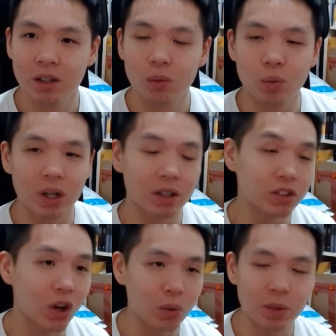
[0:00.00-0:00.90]
what i was
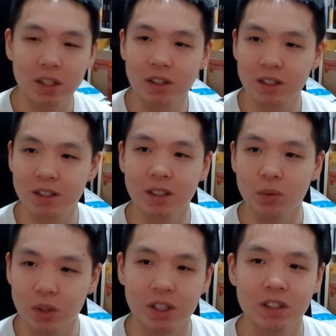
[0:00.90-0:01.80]
hoping to see
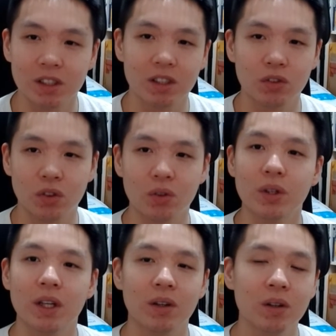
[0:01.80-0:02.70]
which is through
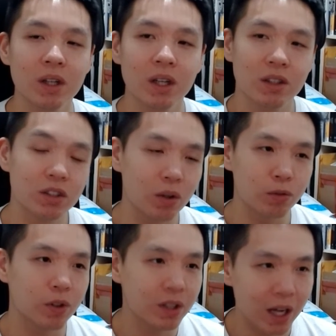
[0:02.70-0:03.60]
here so
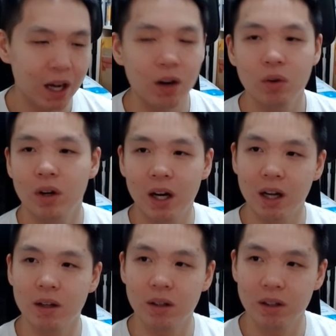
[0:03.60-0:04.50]
for now
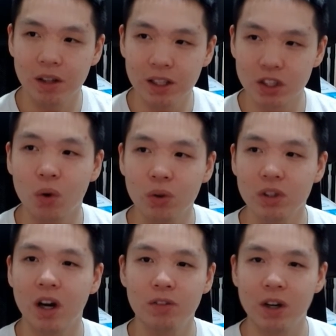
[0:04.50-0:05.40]
let's hold
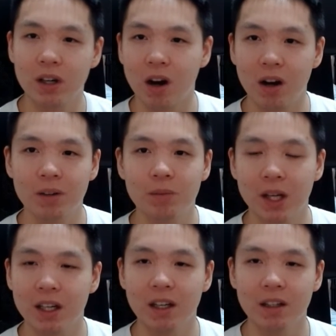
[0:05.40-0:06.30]
off on
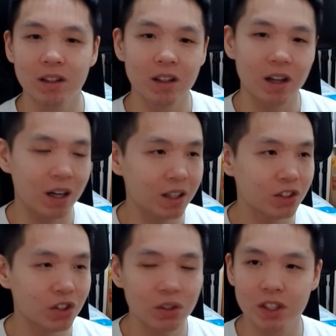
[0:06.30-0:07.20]
automating uh,
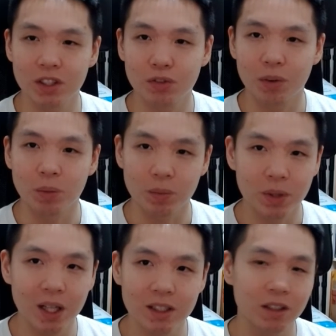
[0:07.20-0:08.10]
searches for
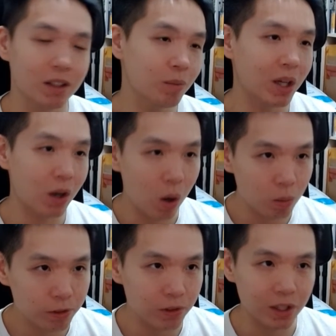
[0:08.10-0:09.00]
perplexity but
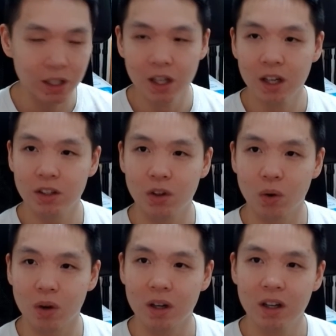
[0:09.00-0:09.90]
hopefully
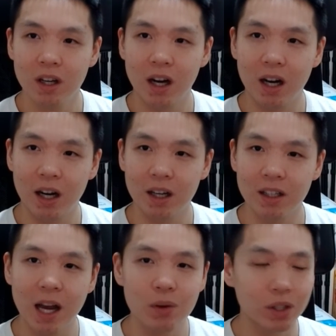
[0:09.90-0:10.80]
you're uh,
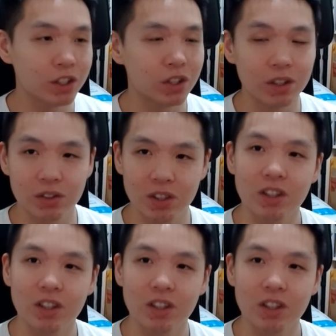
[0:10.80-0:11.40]
now introduced to